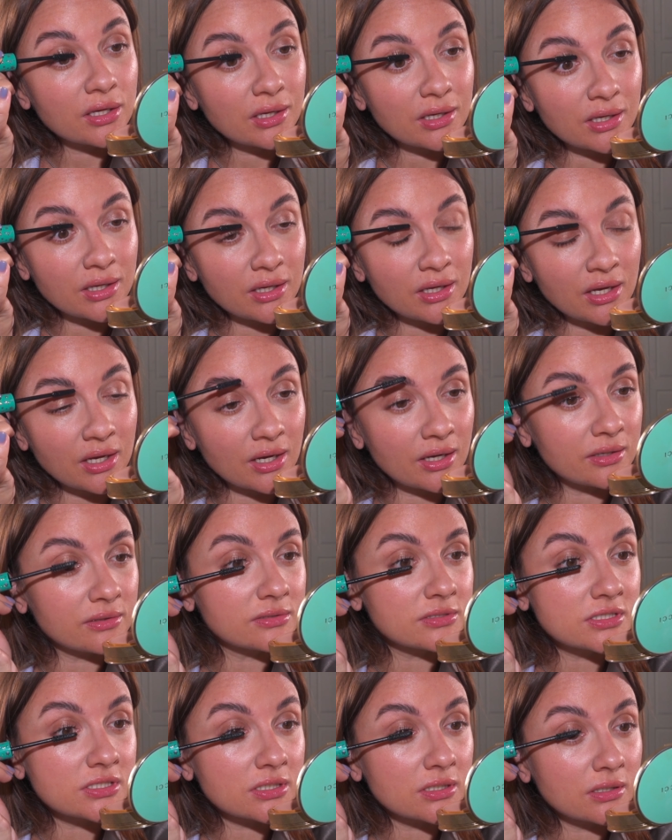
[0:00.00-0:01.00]

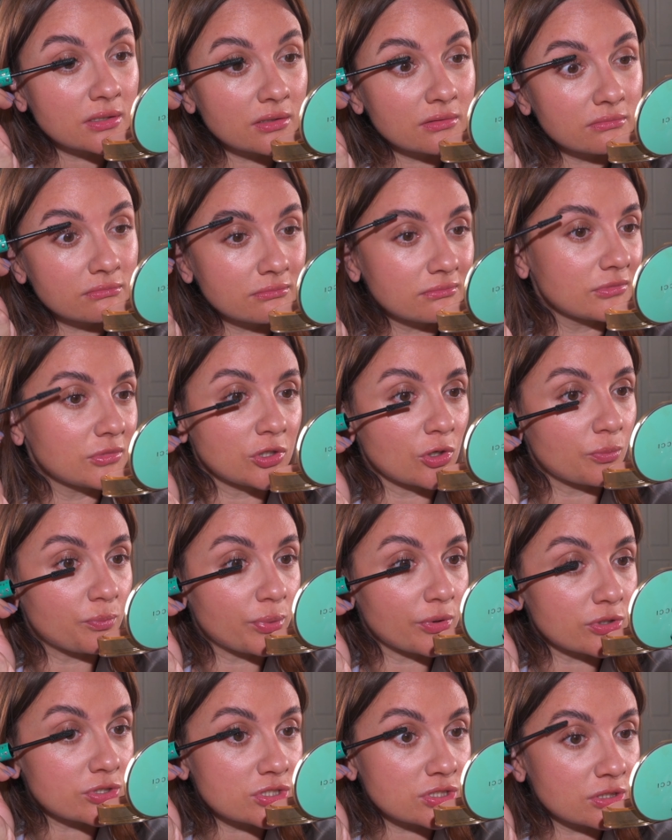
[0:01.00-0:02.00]
and your
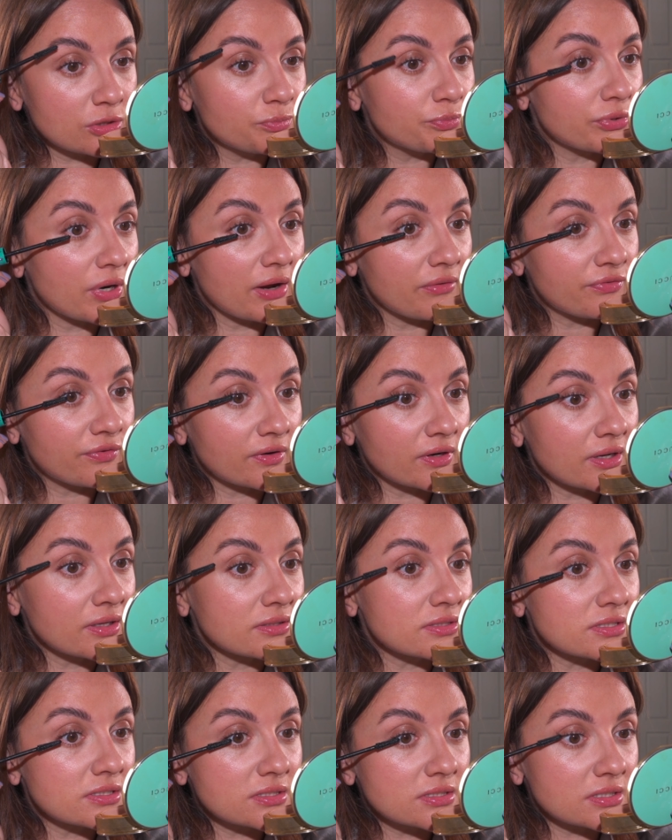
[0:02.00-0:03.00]
personal
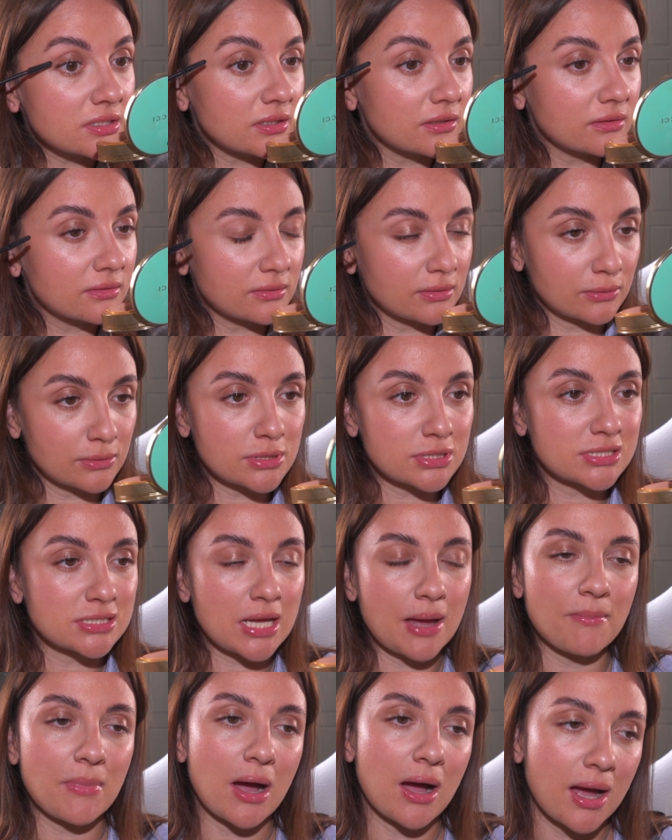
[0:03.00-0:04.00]
preference. There is
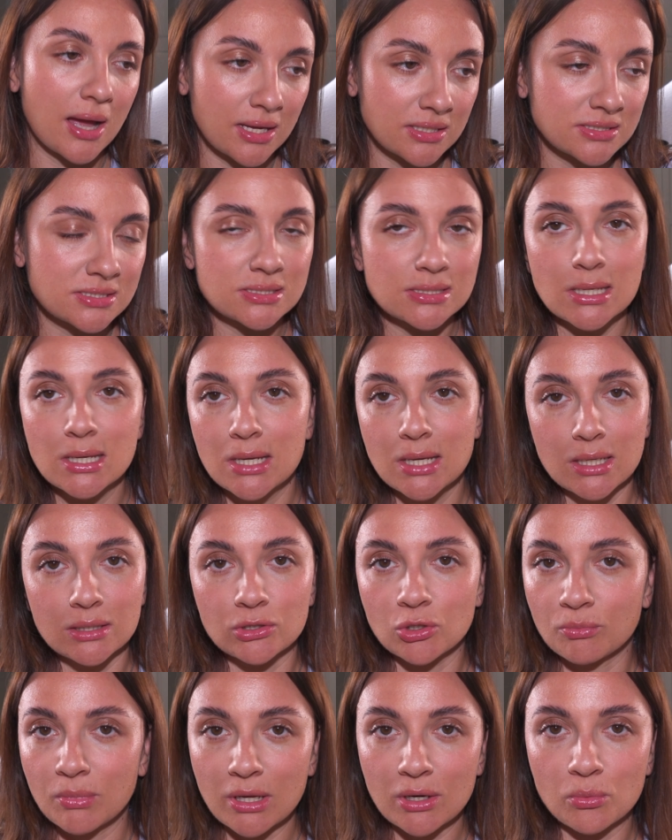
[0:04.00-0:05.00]
some eyes,
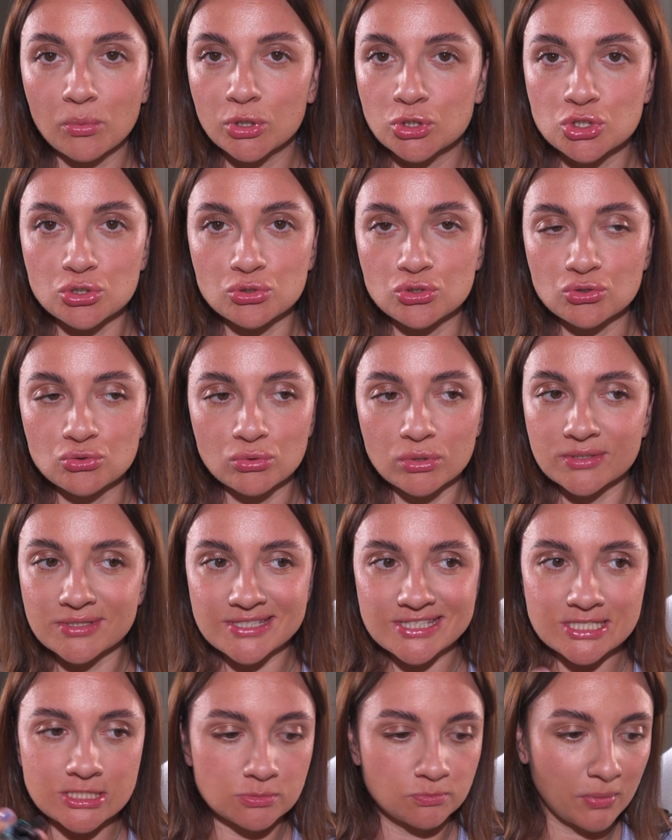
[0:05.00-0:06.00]
no matter what you do, it
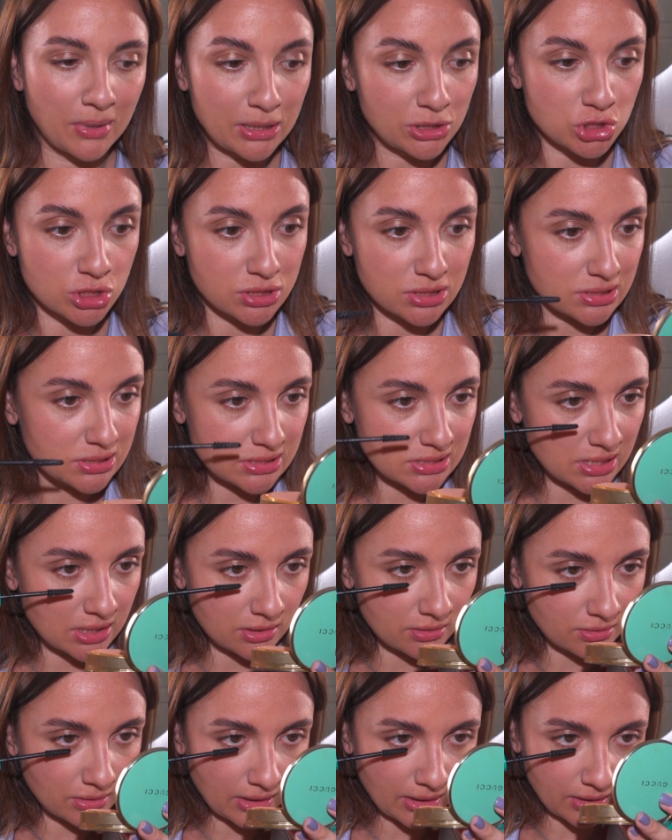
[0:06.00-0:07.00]
smudges
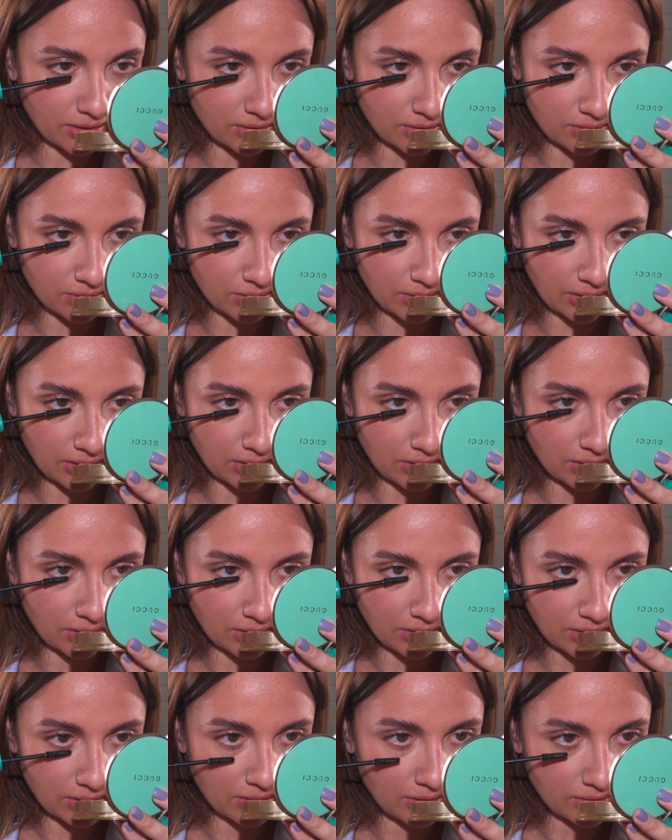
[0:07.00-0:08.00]
and like
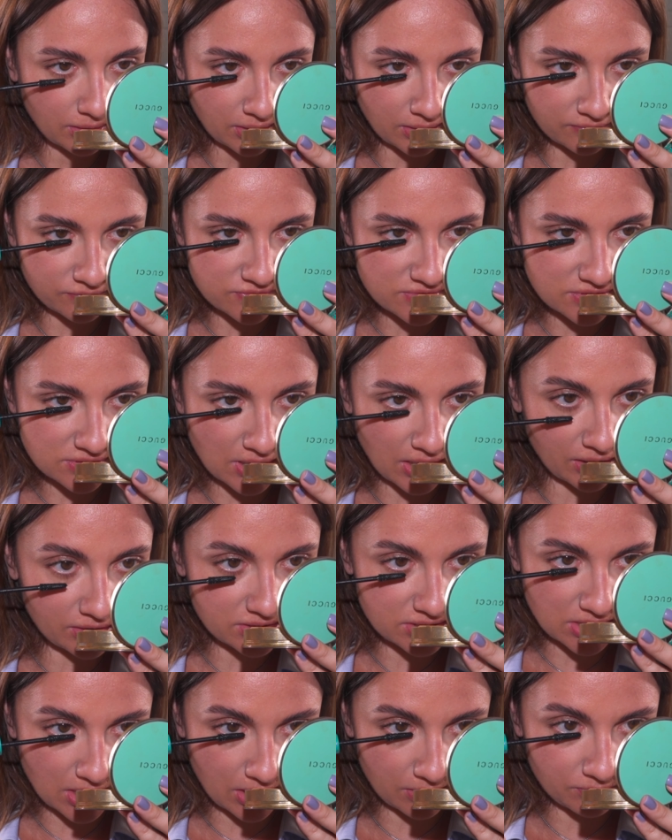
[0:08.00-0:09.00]
gives
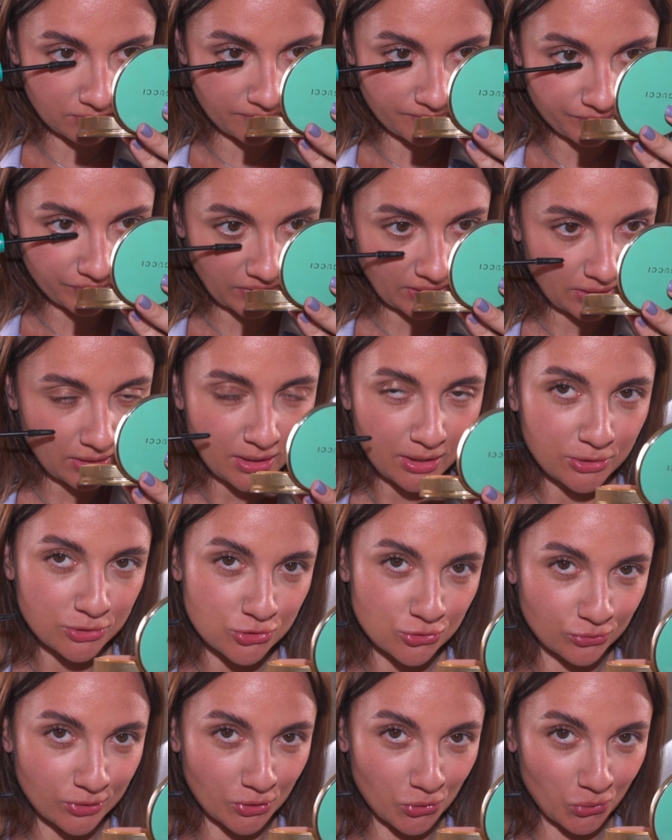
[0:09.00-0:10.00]
hard time
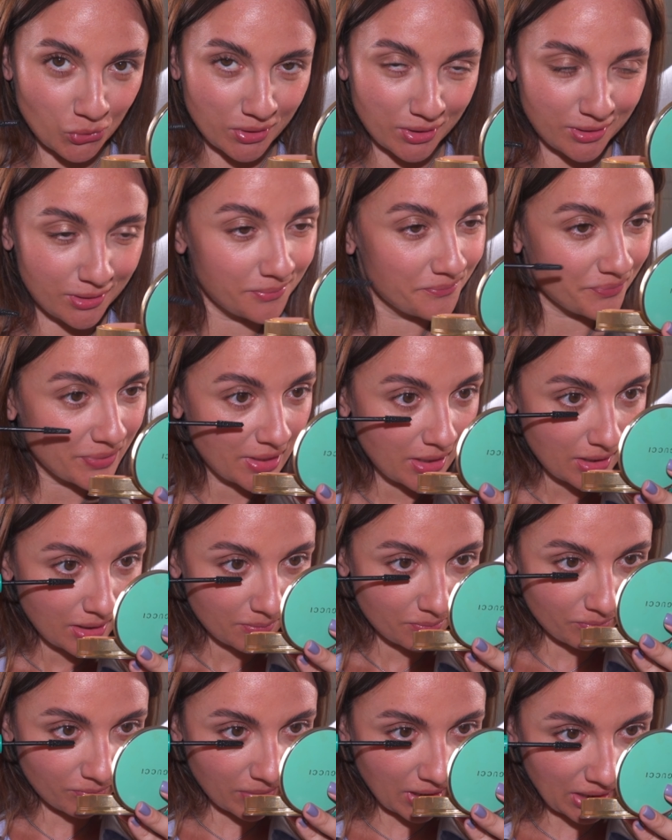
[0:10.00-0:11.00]
to the owner.
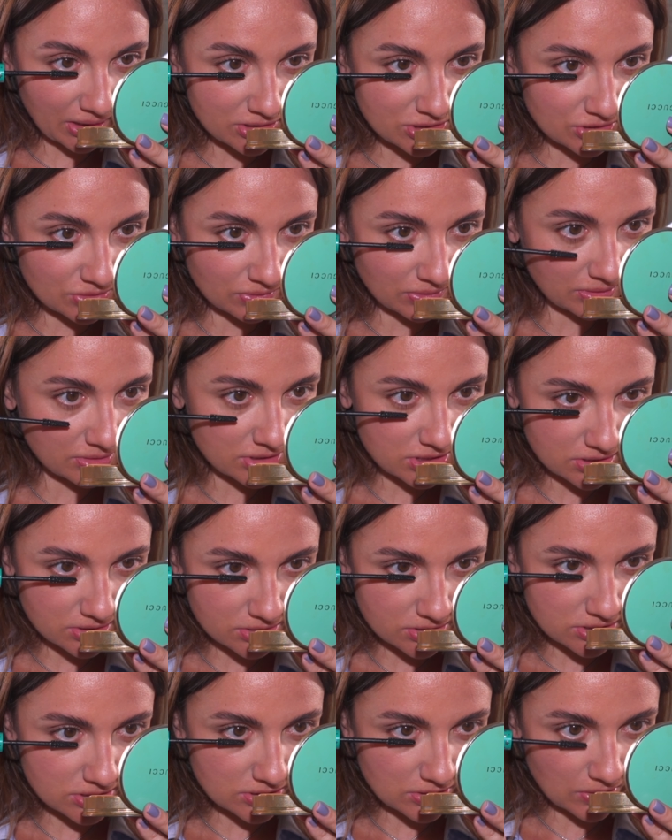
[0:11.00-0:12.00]
Mine don't,
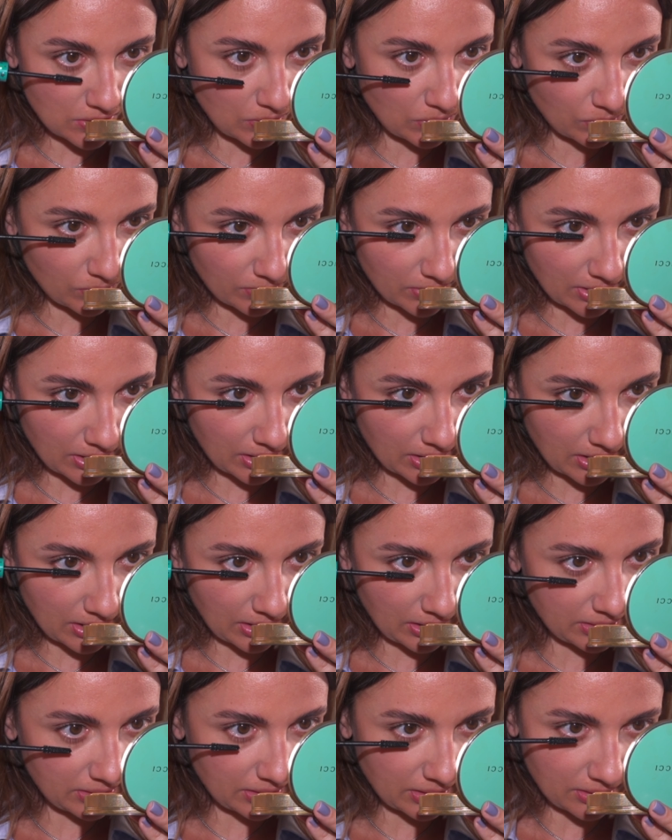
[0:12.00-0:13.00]
so I
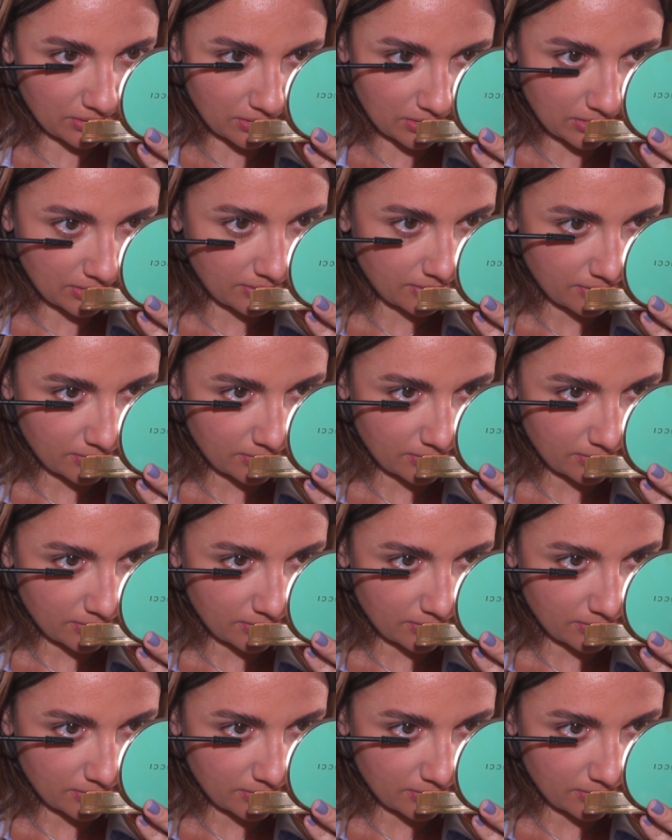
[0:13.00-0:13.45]
kinda